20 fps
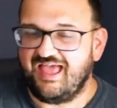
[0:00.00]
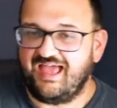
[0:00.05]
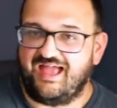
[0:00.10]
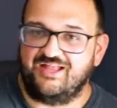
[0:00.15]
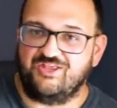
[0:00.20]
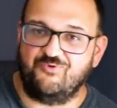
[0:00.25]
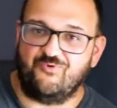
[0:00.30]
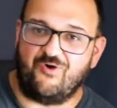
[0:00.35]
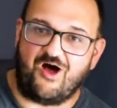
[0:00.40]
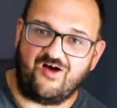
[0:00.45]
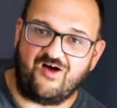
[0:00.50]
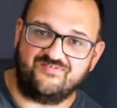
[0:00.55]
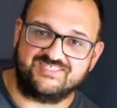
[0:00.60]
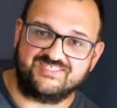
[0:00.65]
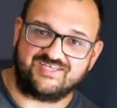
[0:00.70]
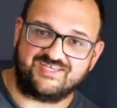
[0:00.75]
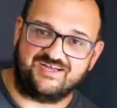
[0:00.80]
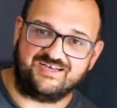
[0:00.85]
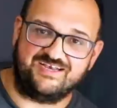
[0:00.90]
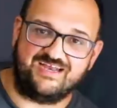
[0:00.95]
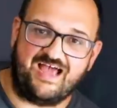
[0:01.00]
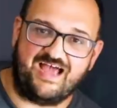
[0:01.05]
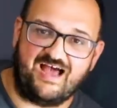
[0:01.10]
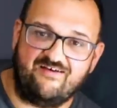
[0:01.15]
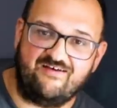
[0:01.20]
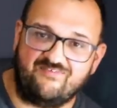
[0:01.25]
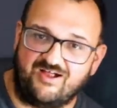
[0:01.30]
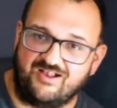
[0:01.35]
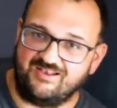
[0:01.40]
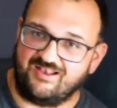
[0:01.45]
And you all of a sudden
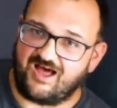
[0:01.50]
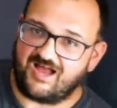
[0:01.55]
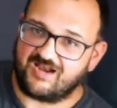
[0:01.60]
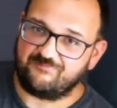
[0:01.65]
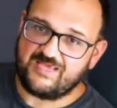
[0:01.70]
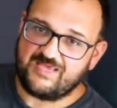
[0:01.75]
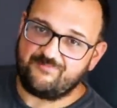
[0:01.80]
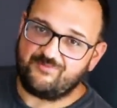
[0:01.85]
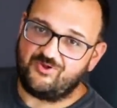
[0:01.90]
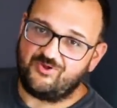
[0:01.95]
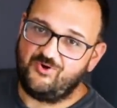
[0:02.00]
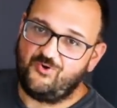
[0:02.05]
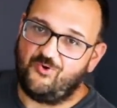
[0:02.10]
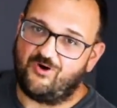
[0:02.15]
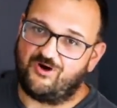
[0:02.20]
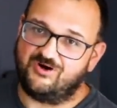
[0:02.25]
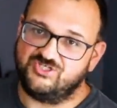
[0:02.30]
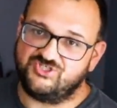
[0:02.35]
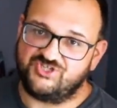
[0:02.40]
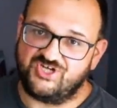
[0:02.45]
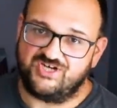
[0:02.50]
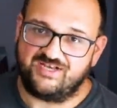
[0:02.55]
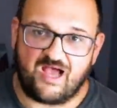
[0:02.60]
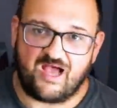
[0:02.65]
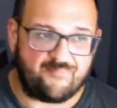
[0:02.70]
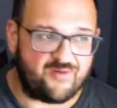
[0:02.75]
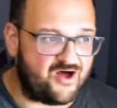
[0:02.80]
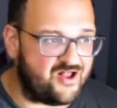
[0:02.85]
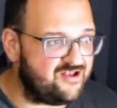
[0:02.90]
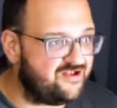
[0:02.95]
have a lot of people who are ginning
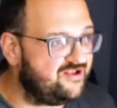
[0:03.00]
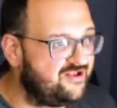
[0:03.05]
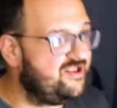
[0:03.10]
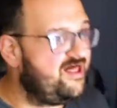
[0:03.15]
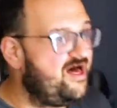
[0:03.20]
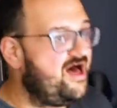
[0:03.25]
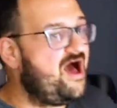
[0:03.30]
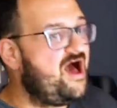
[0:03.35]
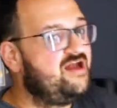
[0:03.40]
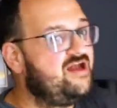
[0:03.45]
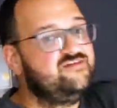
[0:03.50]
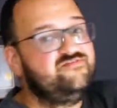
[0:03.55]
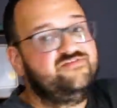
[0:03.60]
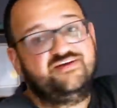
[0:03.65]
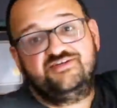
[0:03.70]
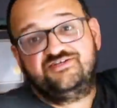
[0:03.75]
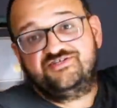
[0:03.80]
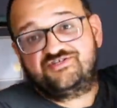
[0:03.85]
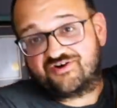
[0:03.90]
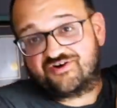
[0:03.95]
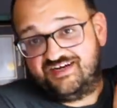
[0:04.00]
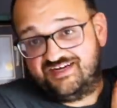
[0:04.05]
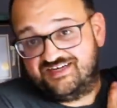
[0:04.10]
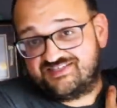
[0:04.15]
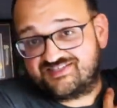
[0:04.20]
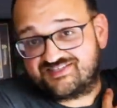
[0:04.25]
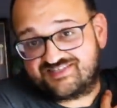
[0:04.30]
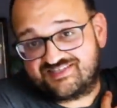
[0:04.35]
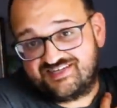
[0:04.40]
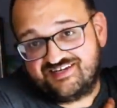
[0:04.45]
up a lot of
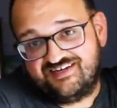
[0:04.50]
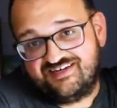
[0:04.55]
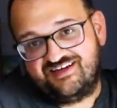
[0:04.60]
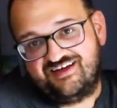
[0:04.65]
interest